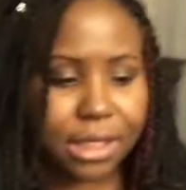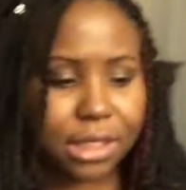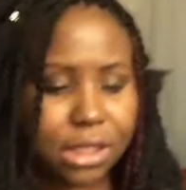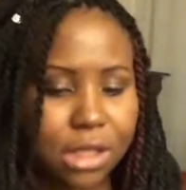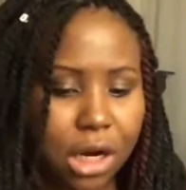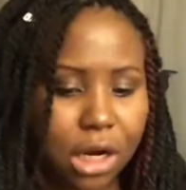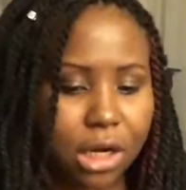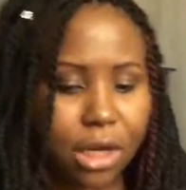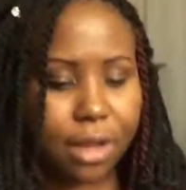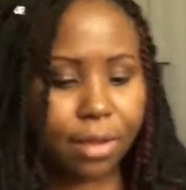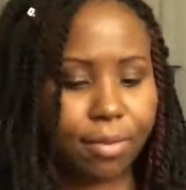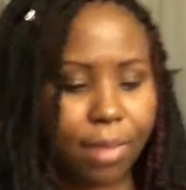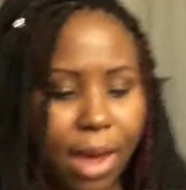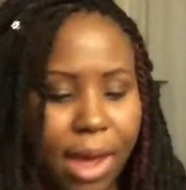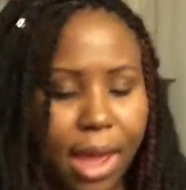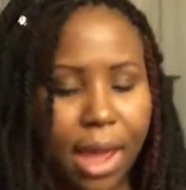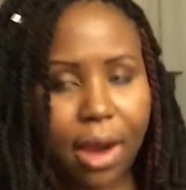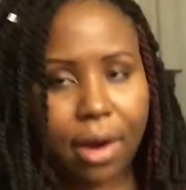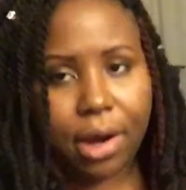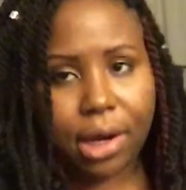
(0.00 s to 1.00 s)
started my
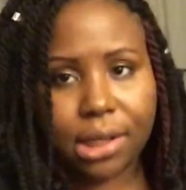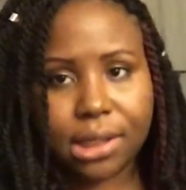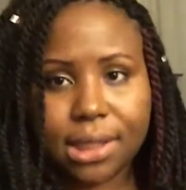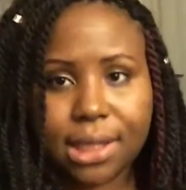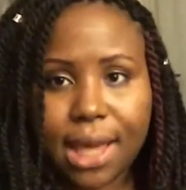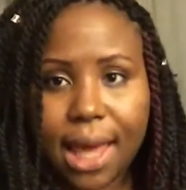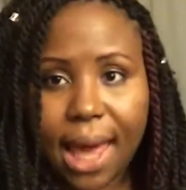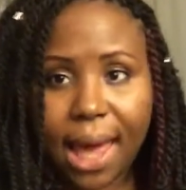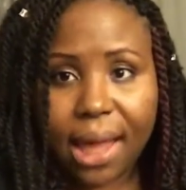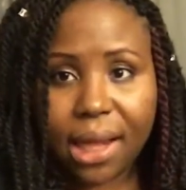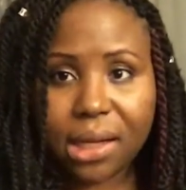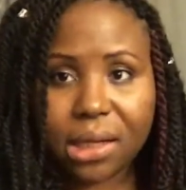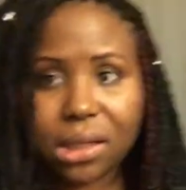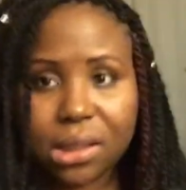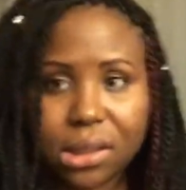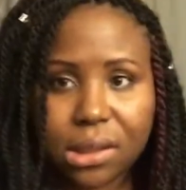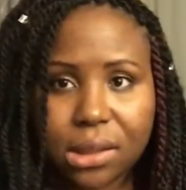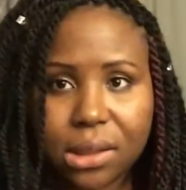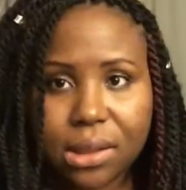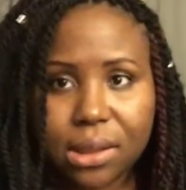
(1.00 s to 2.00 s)
hair at ten.
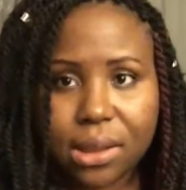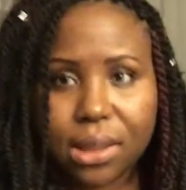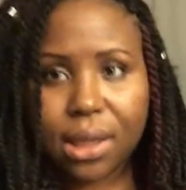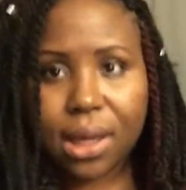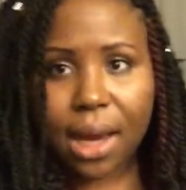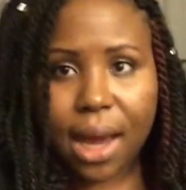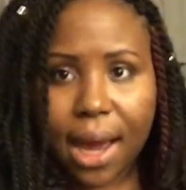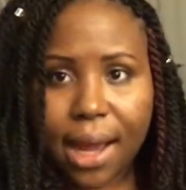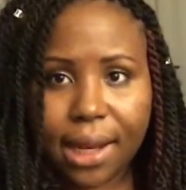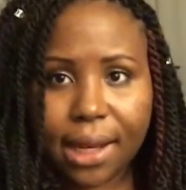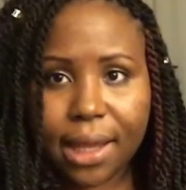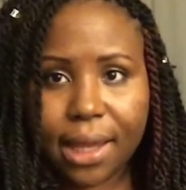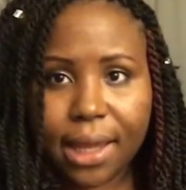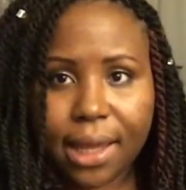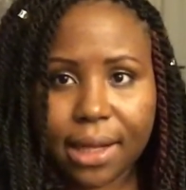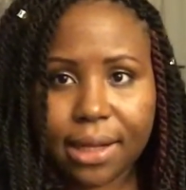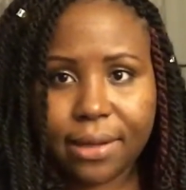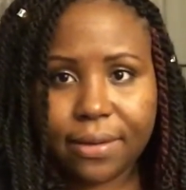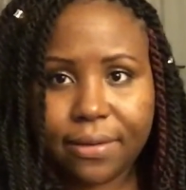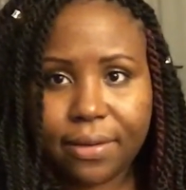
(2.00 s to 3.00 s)
I didn't
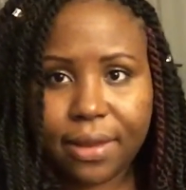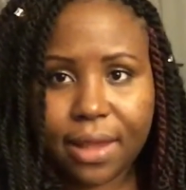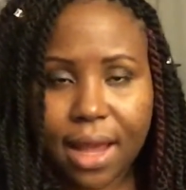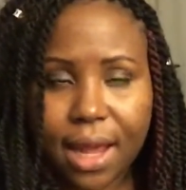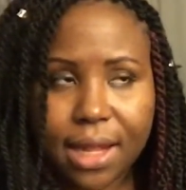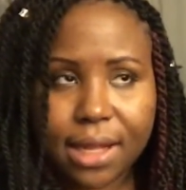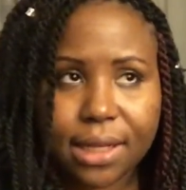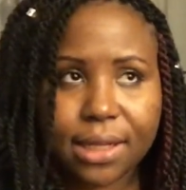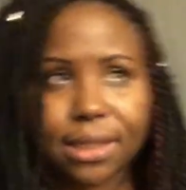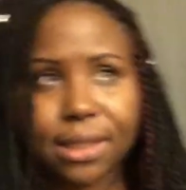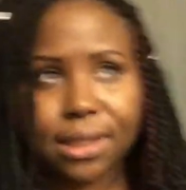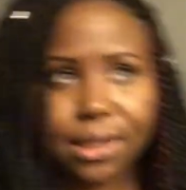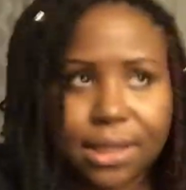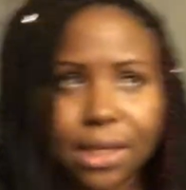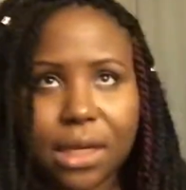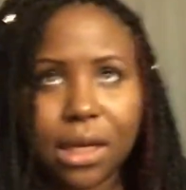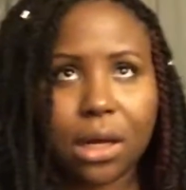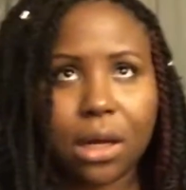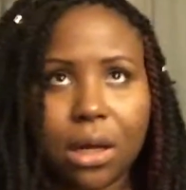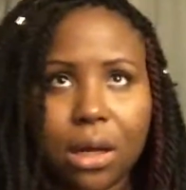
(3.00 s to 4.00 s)
get done
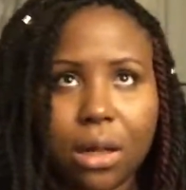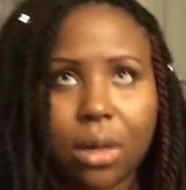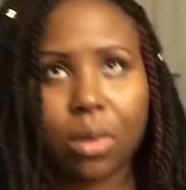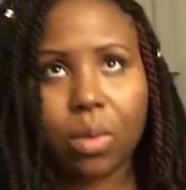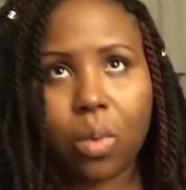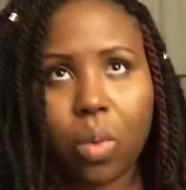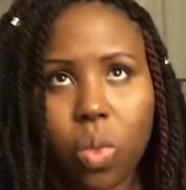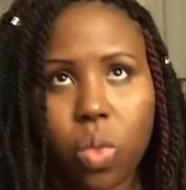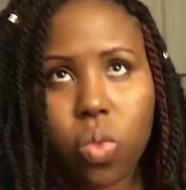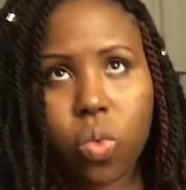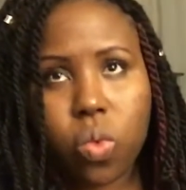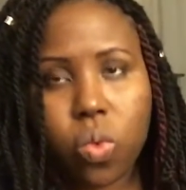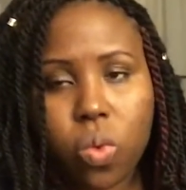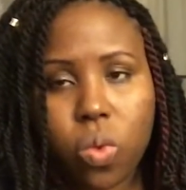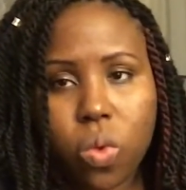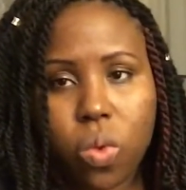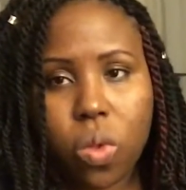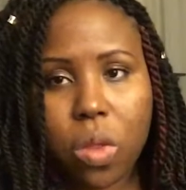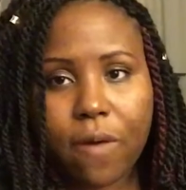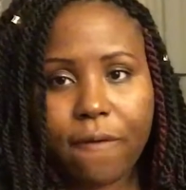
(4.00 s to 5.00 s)
until
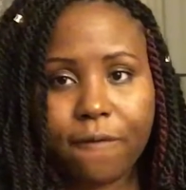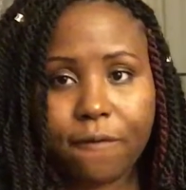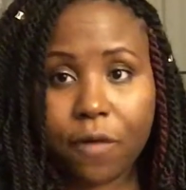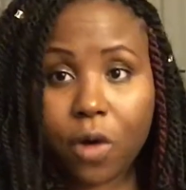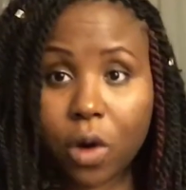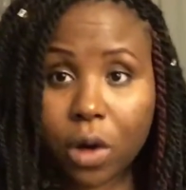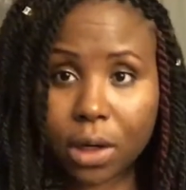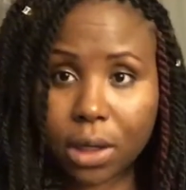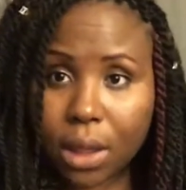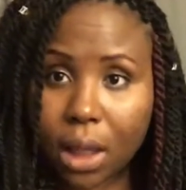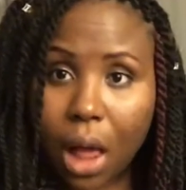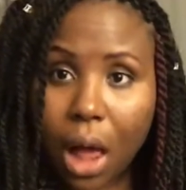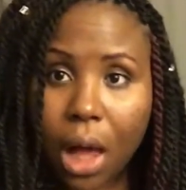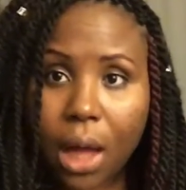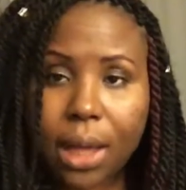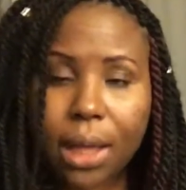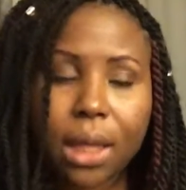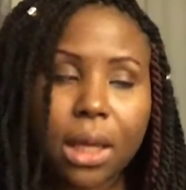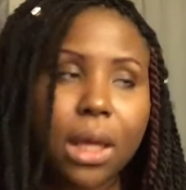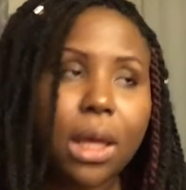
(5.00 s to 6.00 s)
four
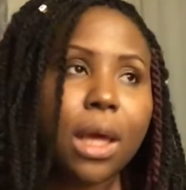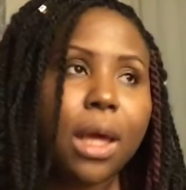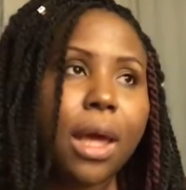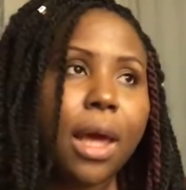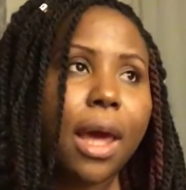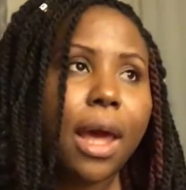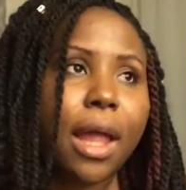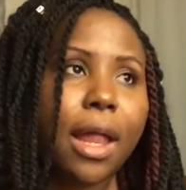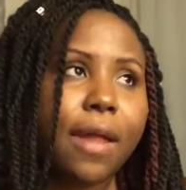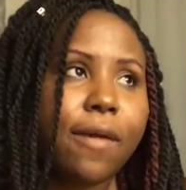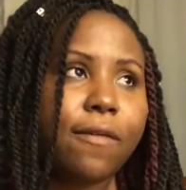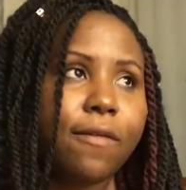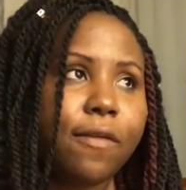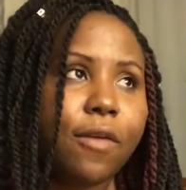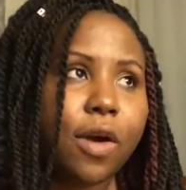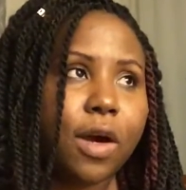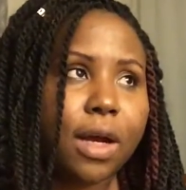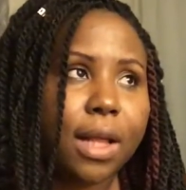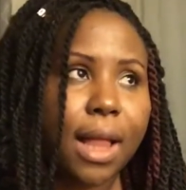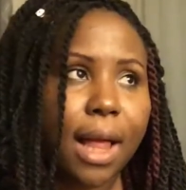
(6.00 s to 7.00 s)
o'clock. And then
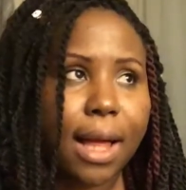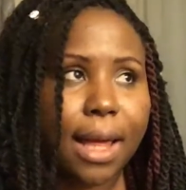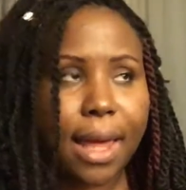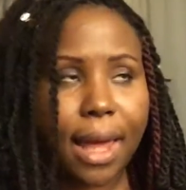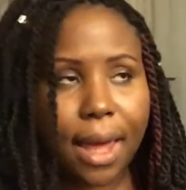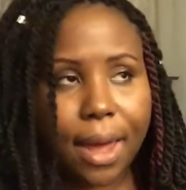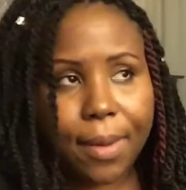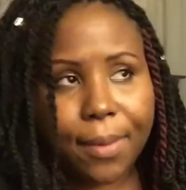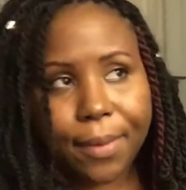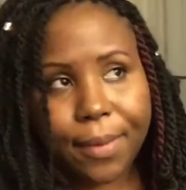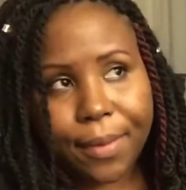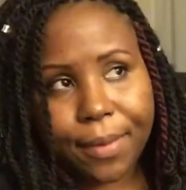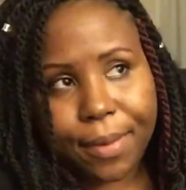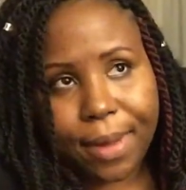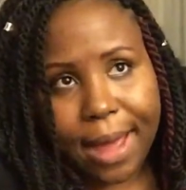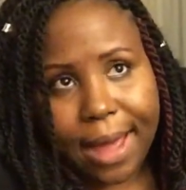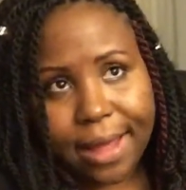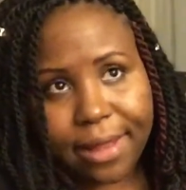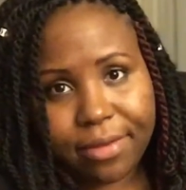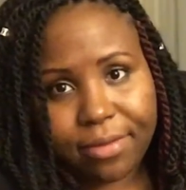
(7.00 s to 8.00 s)
four o'clock came and
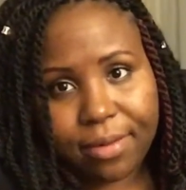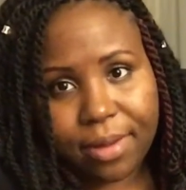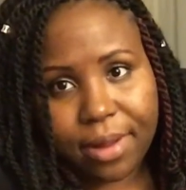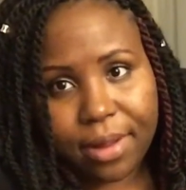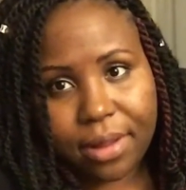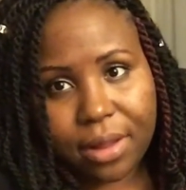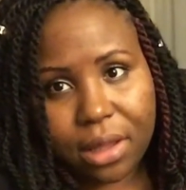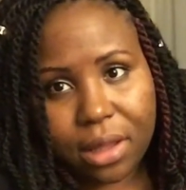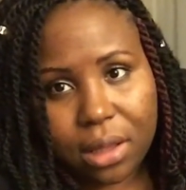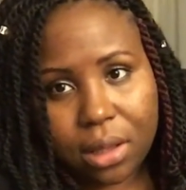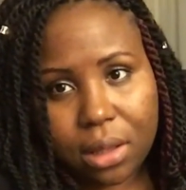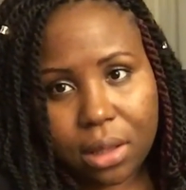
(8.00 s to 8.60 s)
my husband